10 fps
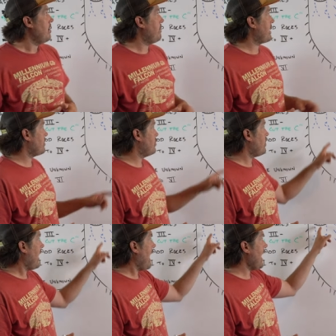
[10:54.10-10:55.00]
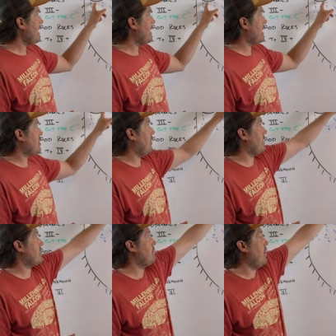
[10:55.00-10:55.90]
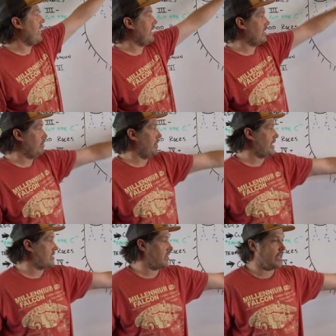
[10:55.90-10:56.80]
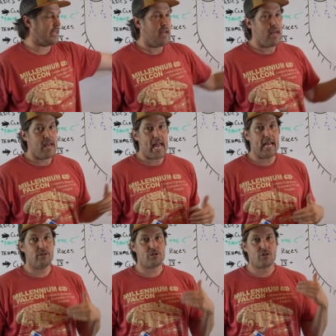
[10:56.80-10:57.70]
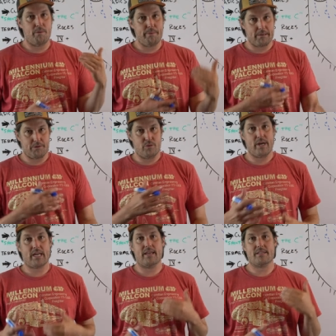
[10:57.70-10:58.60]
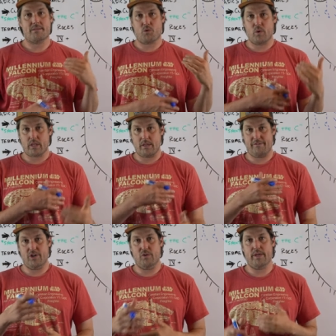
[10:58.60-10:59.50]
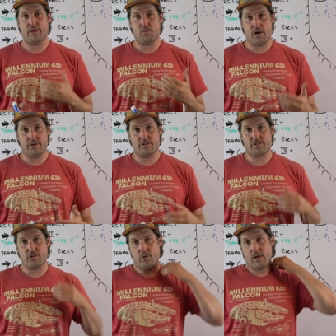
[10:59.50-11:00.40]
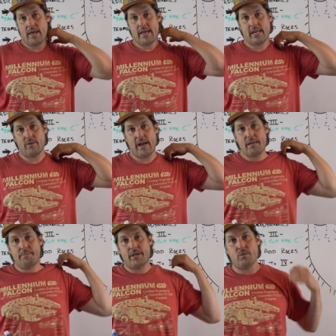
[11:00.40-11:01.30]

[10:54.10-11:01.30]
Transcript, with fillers: because you can catch all these small eddies pretty easily, and you start being able to recognize them quickly if you're reading water. So, you know, anybody